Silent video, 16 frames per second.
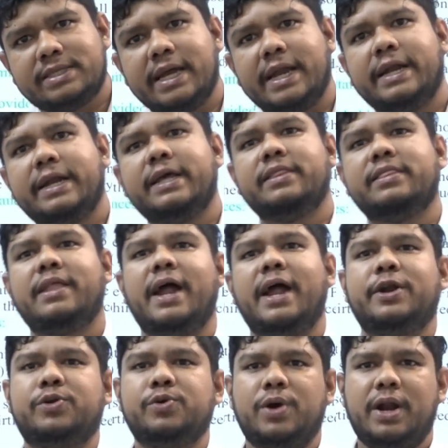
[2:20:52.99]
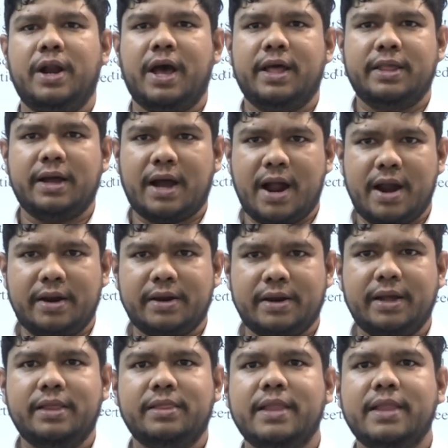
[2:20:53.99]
sending that to another country,